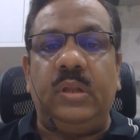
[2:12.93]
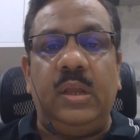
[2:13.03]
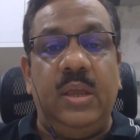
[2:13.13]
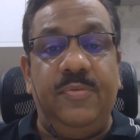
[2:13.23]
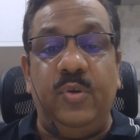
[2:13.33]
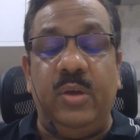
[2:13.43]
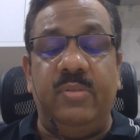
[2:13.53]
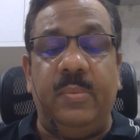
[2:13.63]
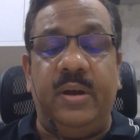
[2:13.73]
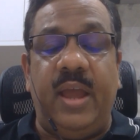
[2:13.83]
If you give
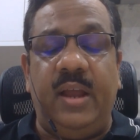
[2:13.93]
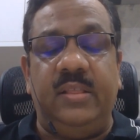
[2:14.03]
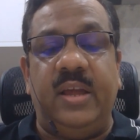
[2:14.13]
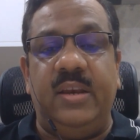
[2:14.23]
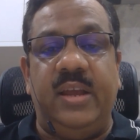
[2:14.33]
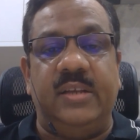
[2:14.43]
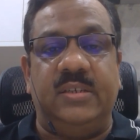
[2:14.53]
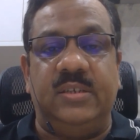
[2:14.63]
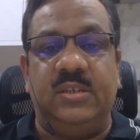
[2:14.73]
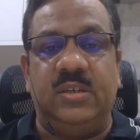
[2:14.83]
them a deck, then yes,
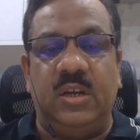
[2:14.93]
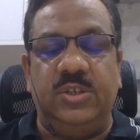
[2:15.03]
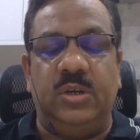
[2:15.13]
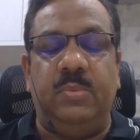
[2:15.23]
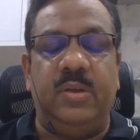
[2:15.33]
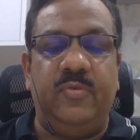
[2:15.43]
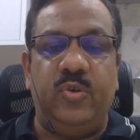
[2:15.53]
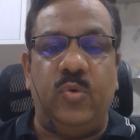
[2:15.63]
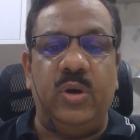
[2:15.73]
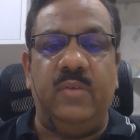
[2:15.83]
it is structured. But if you
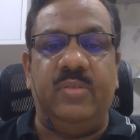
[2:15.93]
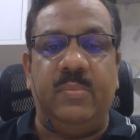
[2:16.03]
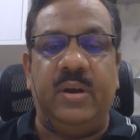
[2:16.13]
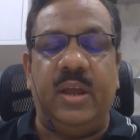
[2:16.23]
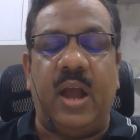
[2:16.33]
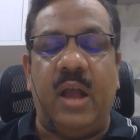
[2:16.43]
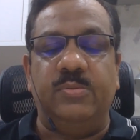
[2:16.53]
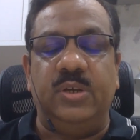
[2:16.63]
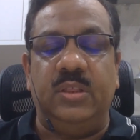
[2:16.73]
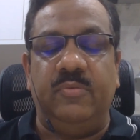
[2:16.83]
don't give them a deck, I have
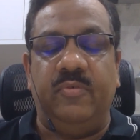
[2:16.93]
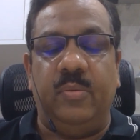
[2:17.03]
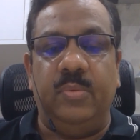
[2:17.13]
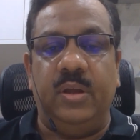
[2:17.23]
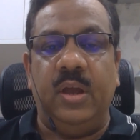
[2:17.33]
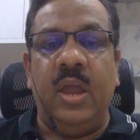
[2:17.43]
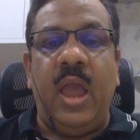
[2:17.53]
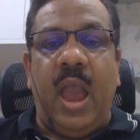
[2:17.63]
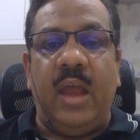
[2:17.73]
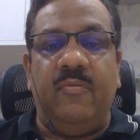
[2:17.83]
seen them fumbling.
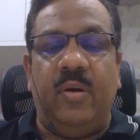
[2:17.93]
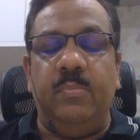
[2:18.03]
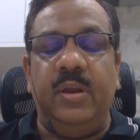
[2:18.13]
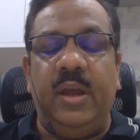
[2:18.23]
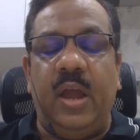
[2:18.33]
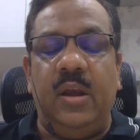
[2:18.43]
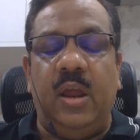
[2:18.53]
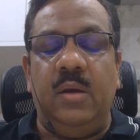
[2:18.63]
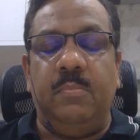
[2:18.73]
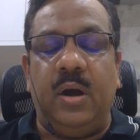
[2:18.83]
And fumbling
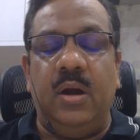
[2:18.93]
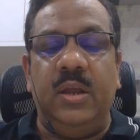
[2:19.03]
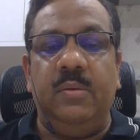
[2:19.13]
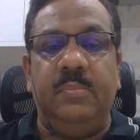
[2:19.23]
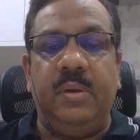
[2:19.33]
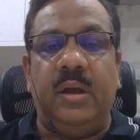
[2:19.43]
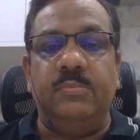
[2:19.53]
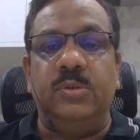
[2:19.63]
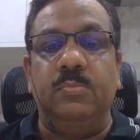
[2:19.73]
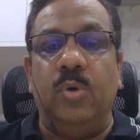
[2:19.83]
and muddling
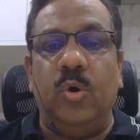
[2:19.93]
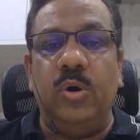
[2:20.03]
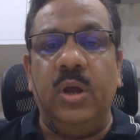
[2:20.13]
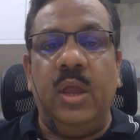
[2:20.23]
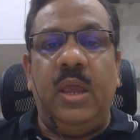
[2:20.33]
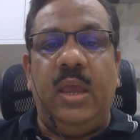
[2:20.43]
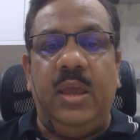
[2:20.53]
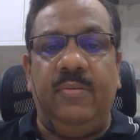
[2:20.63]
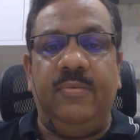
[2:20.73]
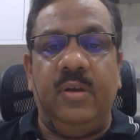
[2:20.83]
becomes more
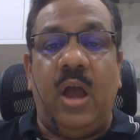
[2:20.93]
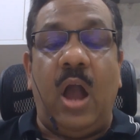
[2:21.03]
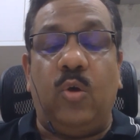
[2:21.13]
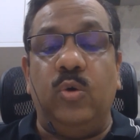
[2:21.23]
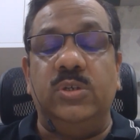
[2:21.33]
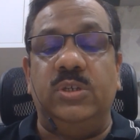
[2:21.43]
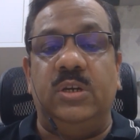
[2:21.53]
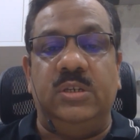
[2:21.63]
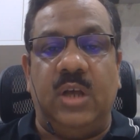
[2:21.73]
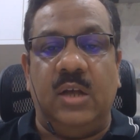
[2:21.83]
if a question
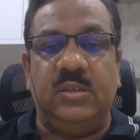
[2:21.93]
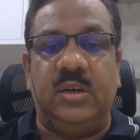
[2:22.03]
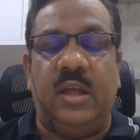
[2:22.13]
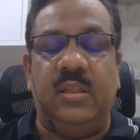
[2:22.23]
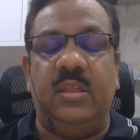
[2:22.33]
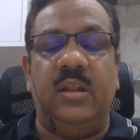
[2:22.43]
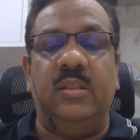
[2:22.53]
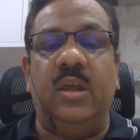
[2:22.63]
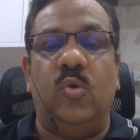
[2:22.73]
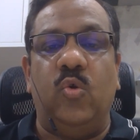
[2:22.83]
is asked rather than
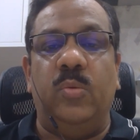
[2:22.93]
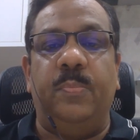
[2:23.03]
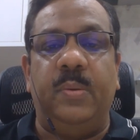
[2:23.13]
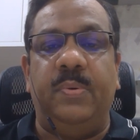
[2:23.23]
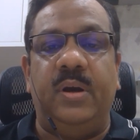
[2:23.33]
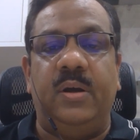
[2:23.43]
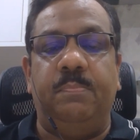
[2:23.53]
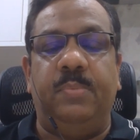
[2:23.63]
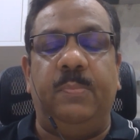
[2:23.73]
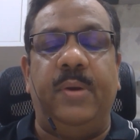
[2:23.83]
their own
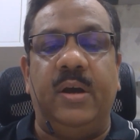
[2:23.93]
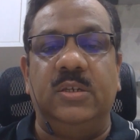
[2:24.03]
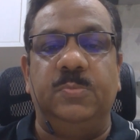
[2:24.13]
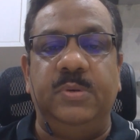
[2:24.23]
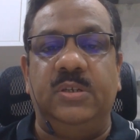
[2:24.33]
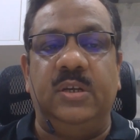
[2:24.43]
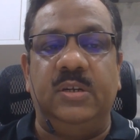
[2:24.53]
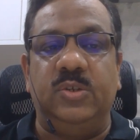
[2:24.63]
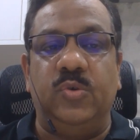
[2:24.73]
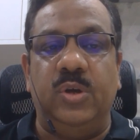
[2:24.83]
prepared speech that
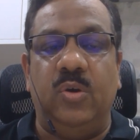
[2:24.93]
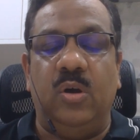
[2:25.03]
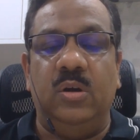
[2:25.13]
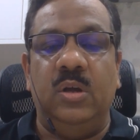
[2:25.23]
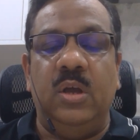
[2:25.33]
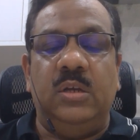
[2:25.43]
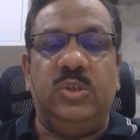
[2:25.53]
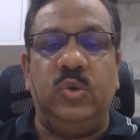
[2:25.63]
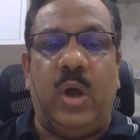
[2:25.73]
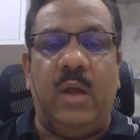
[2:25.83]
is going on.
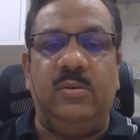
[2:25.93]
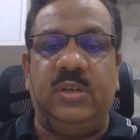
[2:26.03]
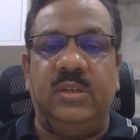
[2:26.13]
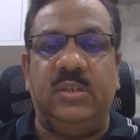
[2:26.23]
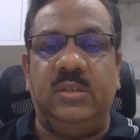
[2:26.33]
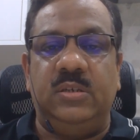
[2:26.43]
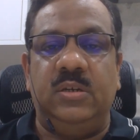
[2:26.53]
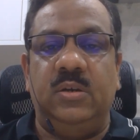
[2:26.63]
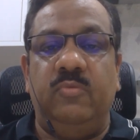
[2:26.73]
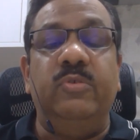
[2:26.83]
So I would suggest
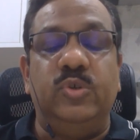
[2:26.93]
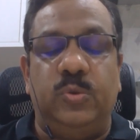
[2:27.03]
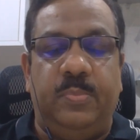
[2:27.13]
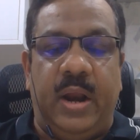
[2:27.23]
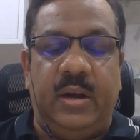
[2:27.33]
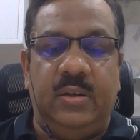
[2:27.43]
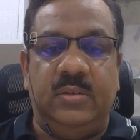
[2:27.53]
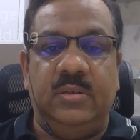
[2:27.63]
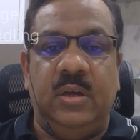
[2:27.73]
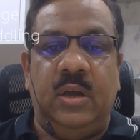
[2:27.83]
we should
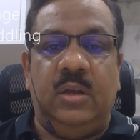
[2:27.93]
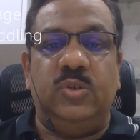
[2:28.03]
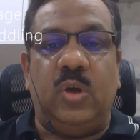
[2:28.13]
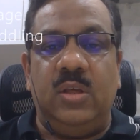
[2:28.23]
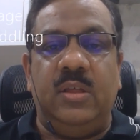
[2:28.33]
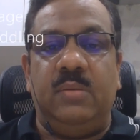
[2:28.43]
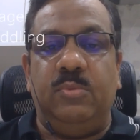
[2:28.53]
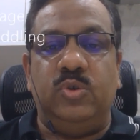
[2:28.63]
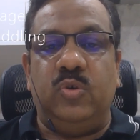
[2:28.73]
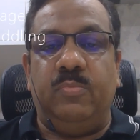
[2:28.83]
practice. Sorry that
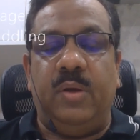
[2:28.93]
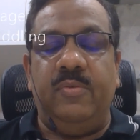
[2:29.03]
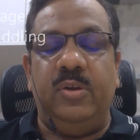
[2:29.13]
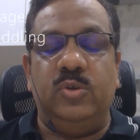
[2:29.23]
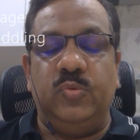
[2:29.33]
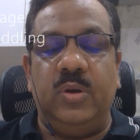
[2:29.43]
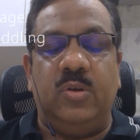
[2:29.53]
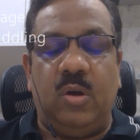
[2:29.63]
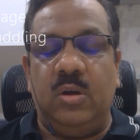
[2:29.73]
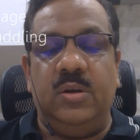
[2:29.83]
most of my videos will
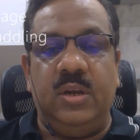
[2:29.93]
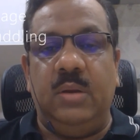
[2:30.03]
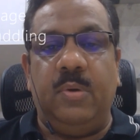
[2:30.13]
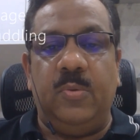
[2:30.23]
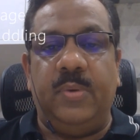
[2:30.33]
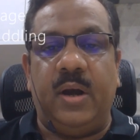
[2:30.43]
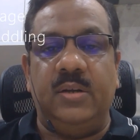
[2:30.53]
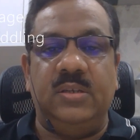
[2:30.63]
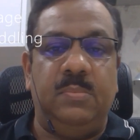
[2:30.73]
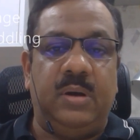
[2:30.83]
talk indeed about
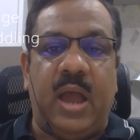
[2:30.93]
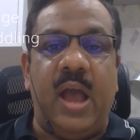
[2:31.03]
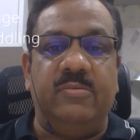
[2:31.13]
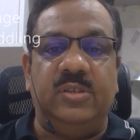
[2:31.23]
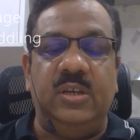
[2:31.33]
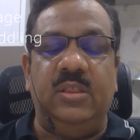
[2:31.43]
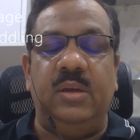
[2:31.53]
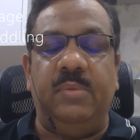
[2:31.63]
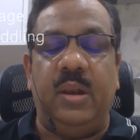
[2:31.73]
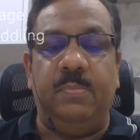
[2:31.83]
practicing, but I have seen
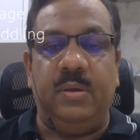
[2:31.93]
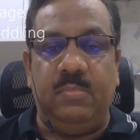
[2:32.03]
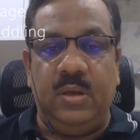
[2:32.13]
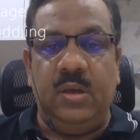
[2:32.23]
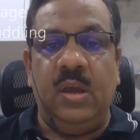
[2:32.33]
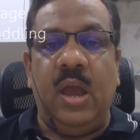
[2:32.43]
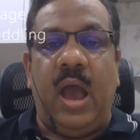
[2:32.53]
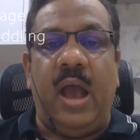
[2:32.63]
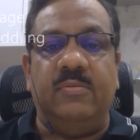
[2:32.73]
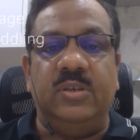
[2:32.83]
them helping me.
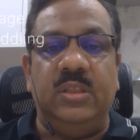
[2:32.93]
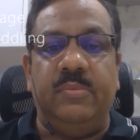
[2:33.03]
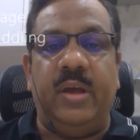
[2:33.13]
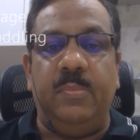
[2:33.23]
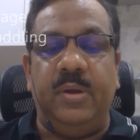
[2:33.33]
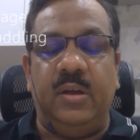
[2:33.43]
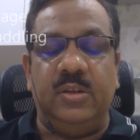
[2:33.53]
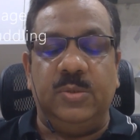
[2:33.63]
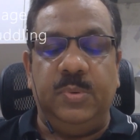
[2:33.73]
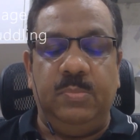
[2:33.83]
I have seen them helping
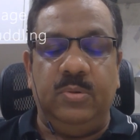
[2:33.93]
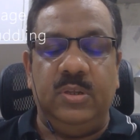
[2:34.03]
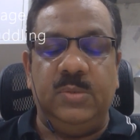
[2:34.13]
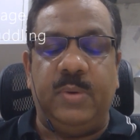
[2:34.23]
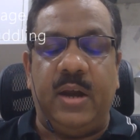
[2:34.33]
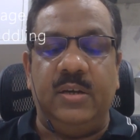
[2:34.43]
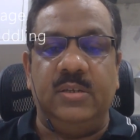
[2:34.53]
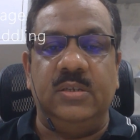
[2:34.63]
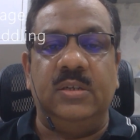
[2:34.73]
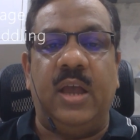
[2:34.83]
others people, these
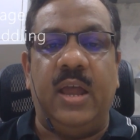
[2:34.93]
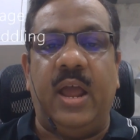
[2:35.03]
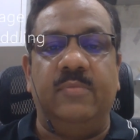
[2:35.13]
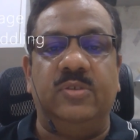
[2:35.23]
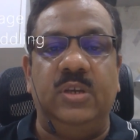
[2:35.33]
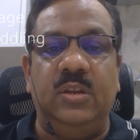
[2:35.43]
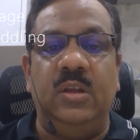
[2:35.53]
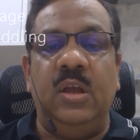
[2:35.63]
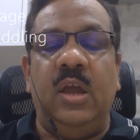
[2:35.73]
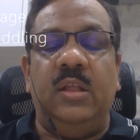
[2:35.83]
practices, and I have
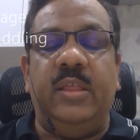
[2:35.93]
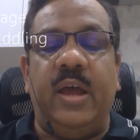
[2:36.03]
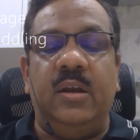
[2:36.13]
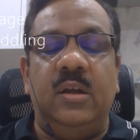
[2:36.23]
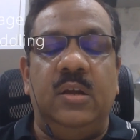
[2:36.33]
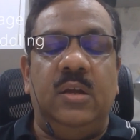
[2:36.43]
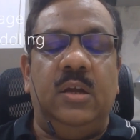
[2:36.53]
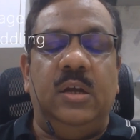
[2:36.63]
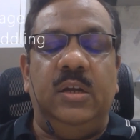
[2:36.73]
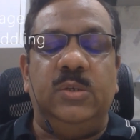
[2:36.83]
seen that
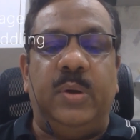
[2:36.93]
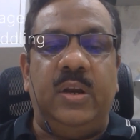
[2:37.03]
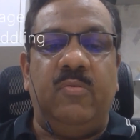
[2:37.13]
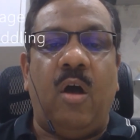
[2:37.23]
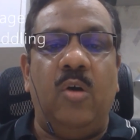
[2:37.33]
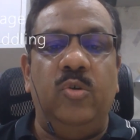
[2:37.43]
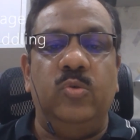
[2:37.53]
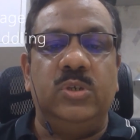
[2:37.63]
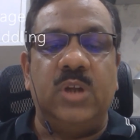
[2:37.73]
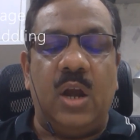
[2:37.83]
irrespective of how you
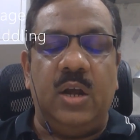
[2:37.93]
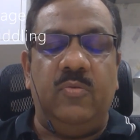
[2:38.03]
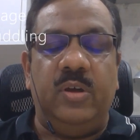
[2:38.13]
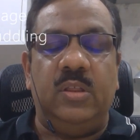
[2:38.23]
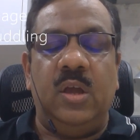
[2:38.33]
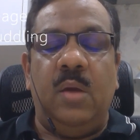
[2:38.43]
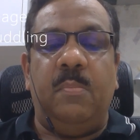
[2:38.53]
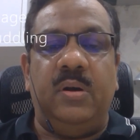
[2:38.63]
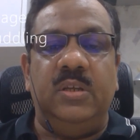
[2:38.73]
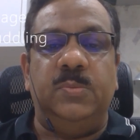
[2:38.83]
started with,
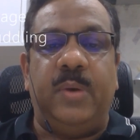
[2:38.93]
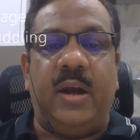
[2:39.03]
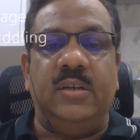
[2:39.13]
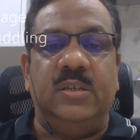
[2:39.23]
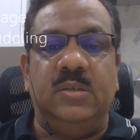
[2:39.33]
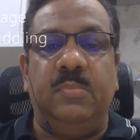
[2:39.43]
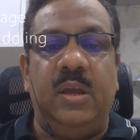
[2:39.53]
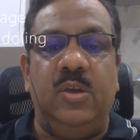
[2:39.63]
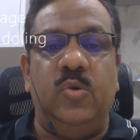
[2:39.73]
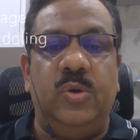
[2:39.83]
but these practices
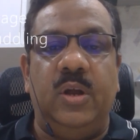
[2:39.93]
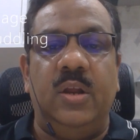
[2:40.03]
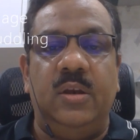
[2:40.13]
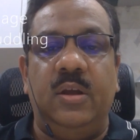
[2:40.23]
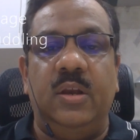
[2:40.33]
make you really